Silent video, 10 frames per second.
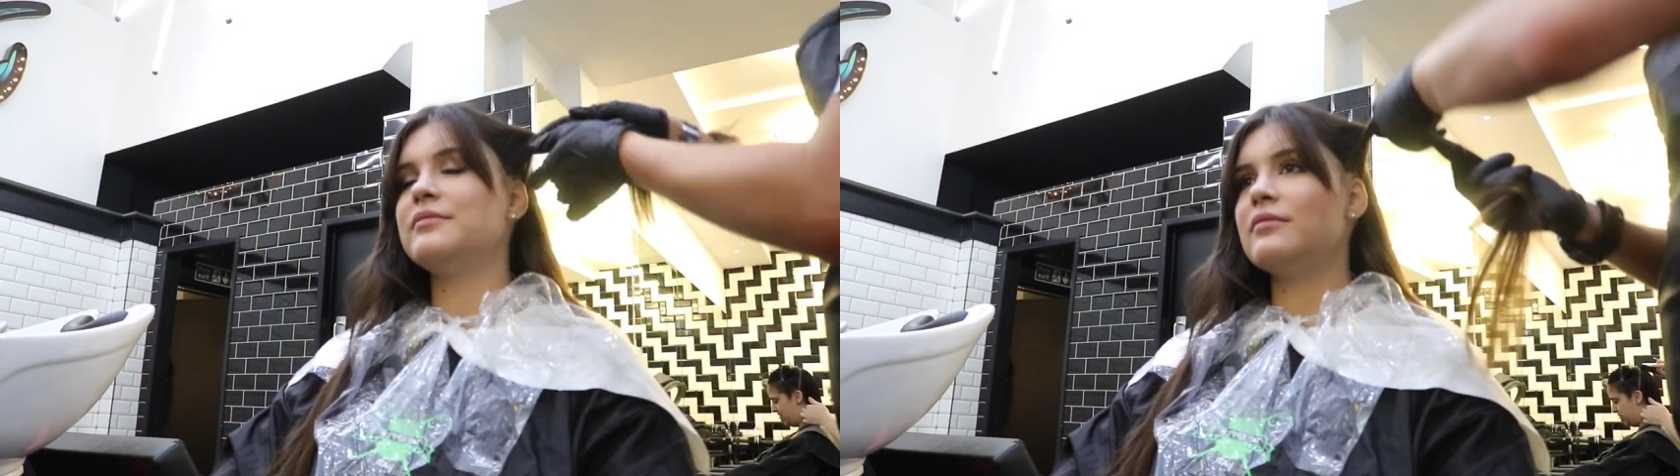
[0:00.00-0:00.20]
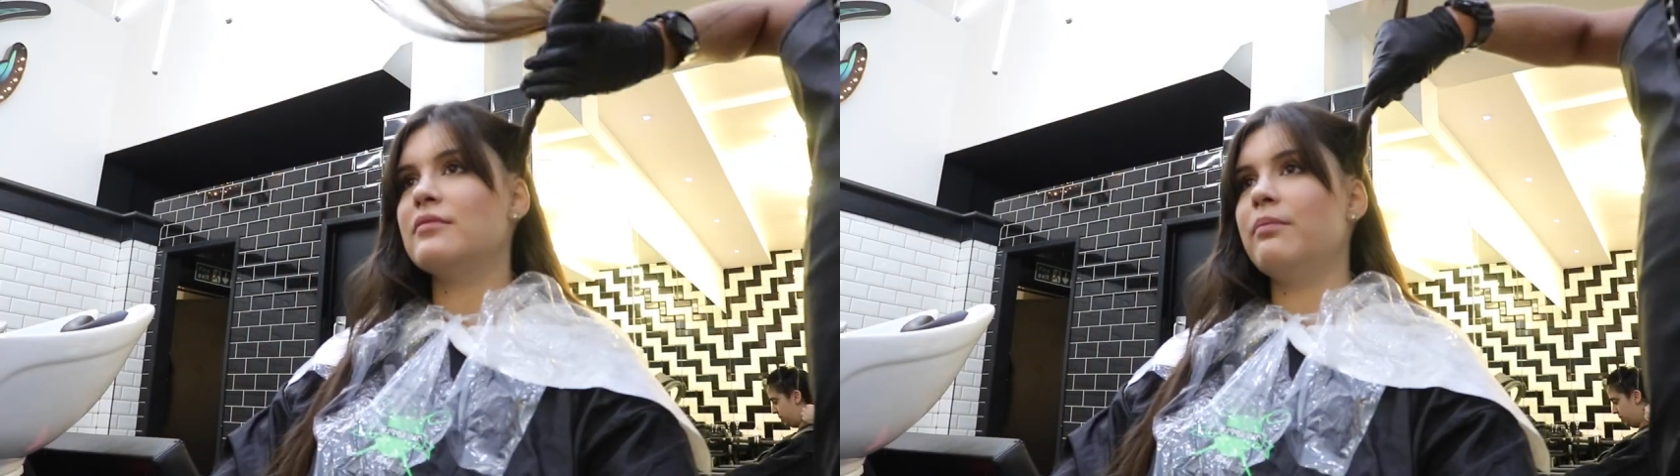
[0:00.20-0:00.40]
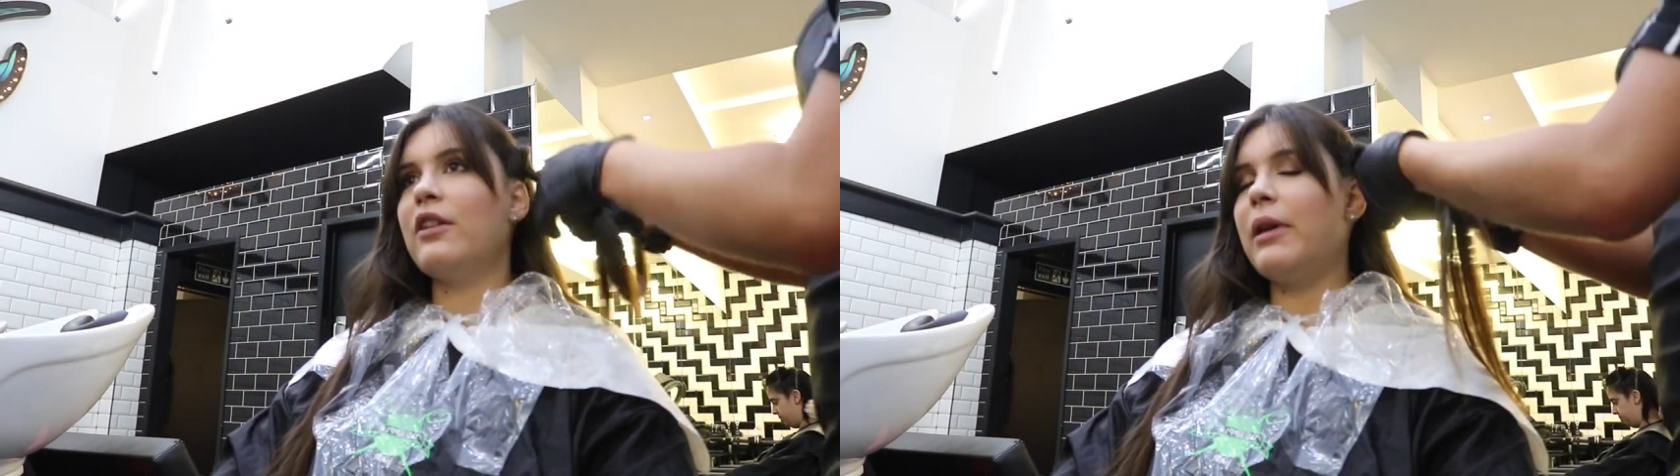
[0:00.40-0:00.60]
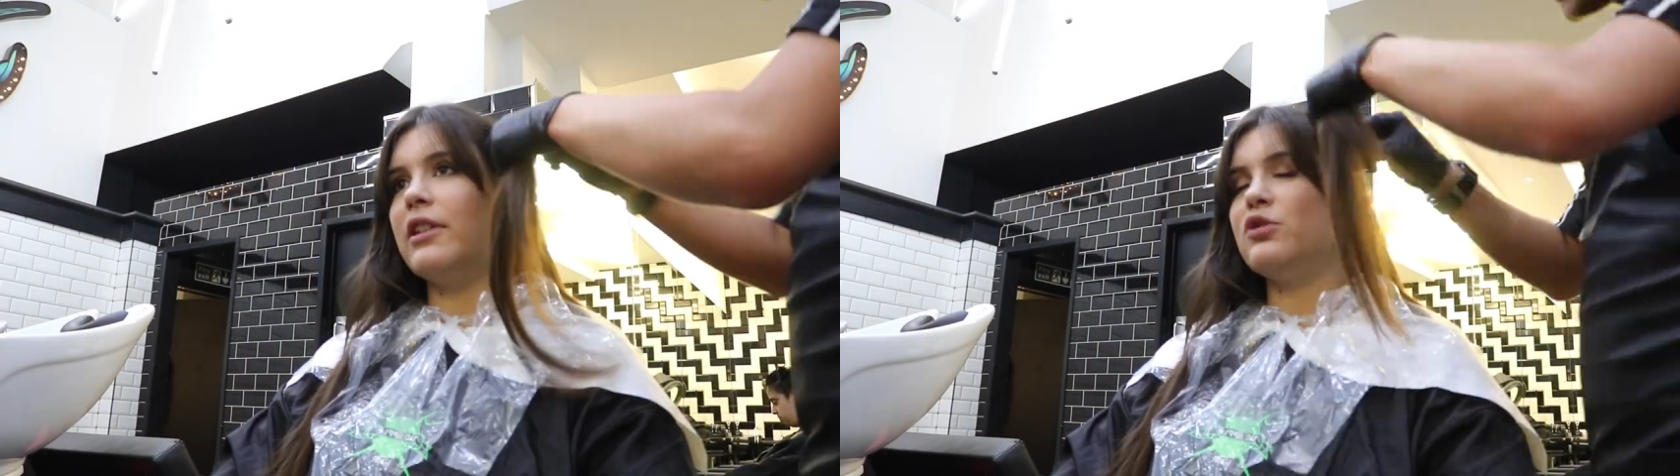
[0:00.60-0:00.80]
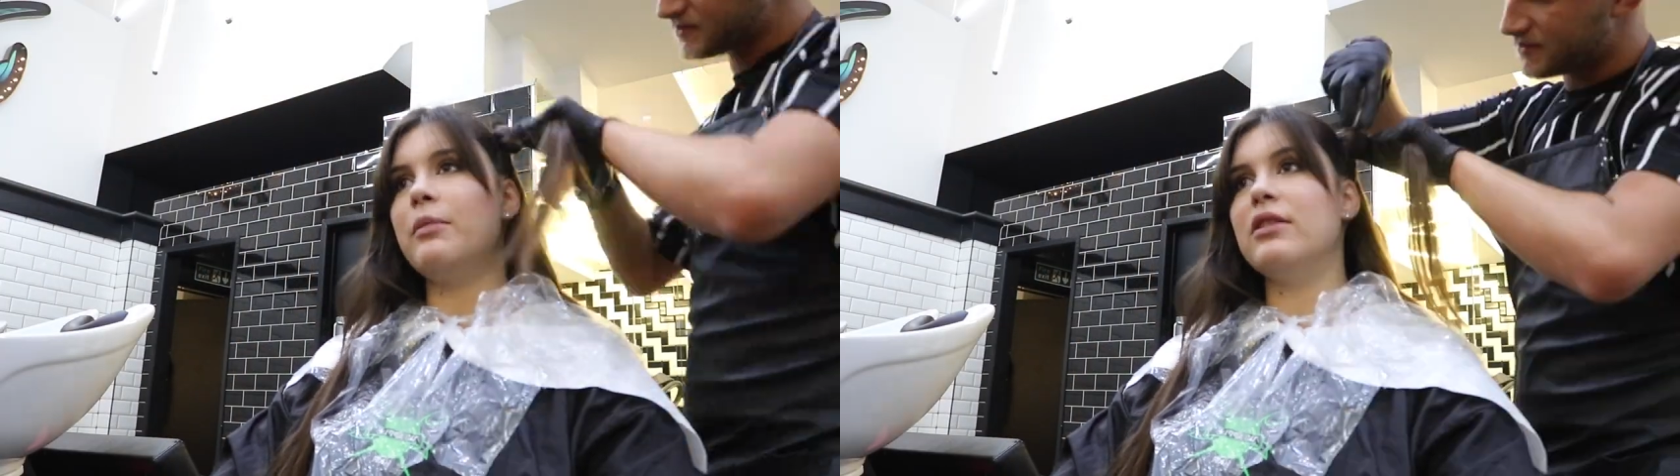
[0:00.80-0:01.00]
and then he used a
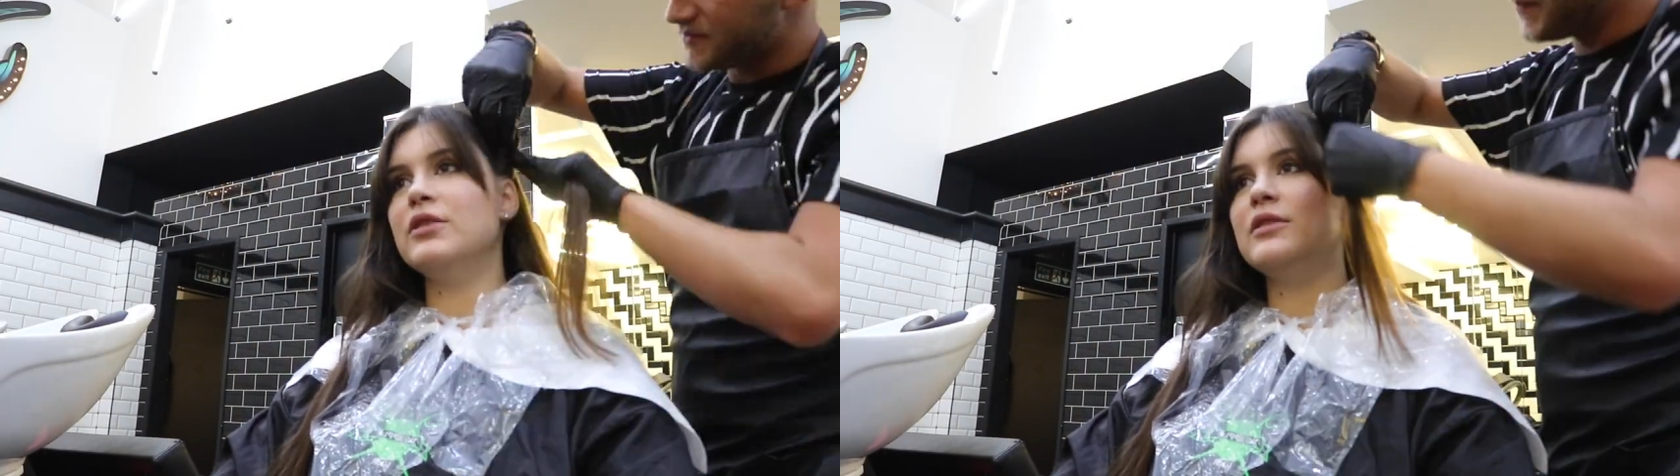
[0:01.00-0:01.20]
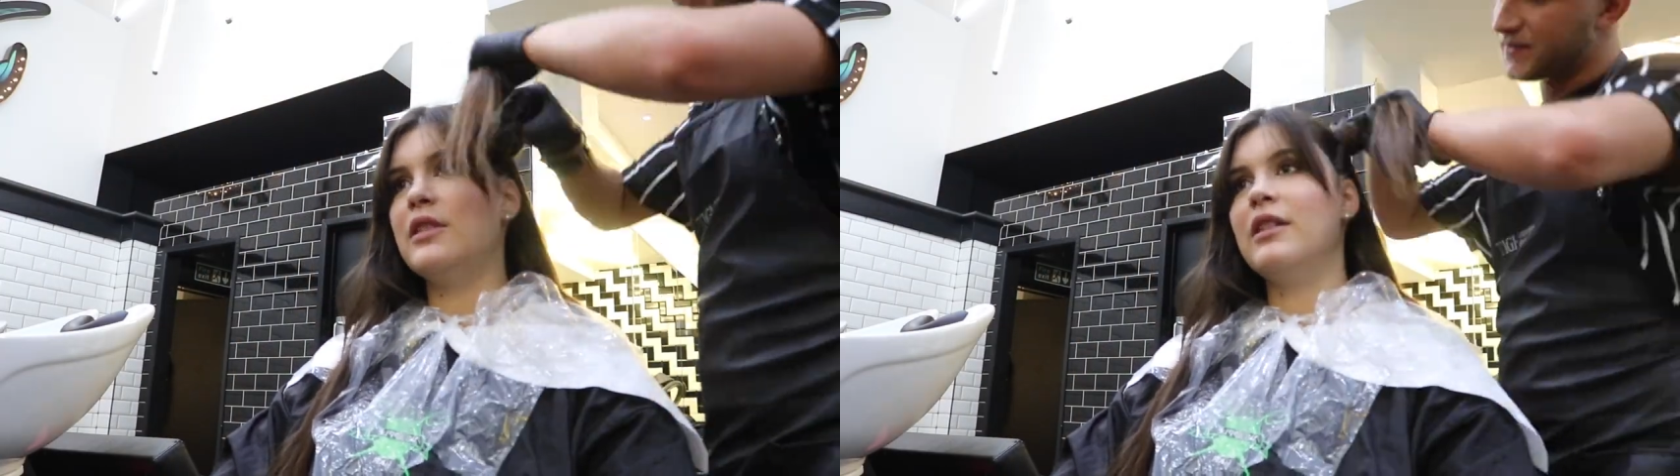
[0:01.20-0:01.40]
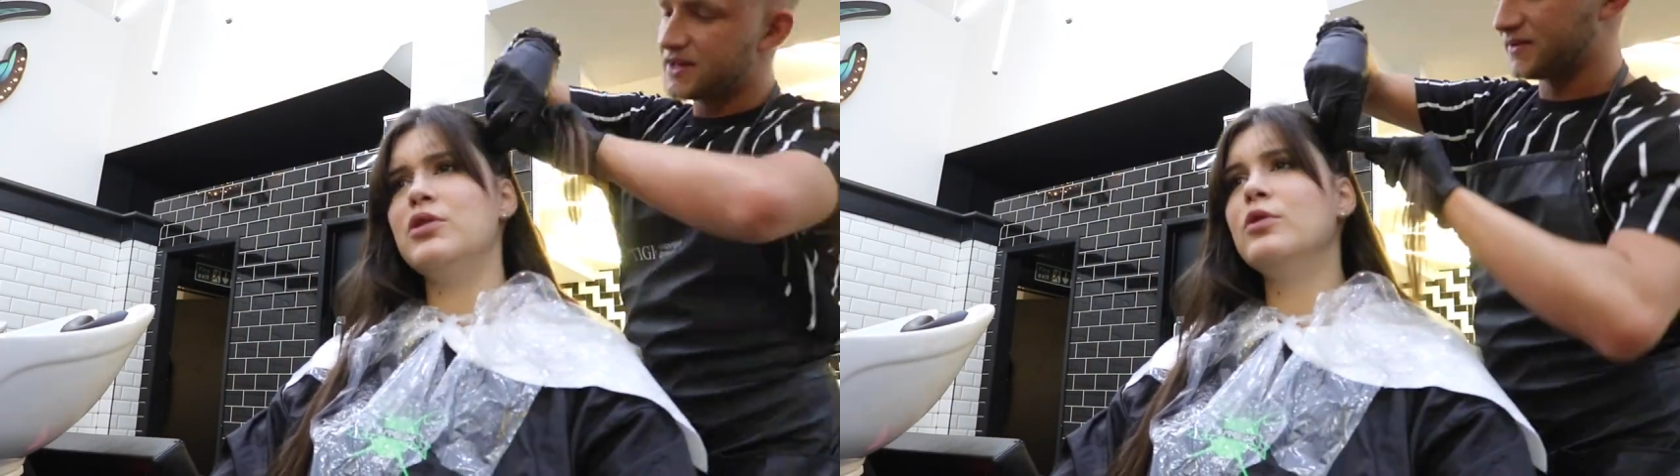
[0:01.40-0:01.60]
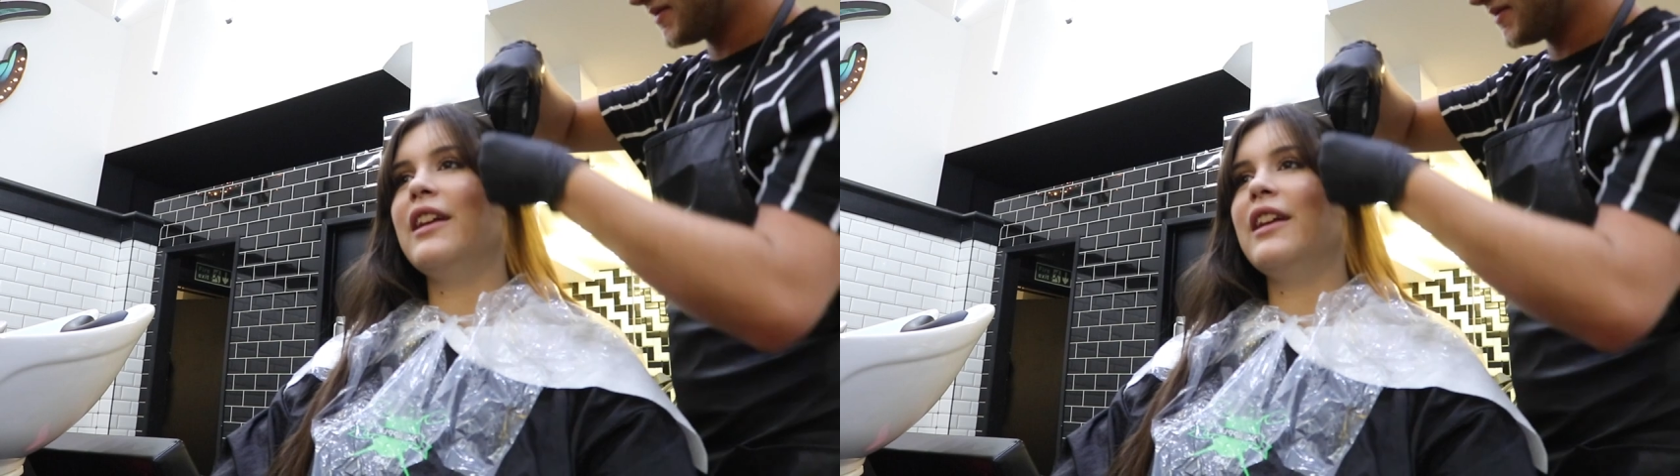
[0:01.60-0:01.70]
really nice toner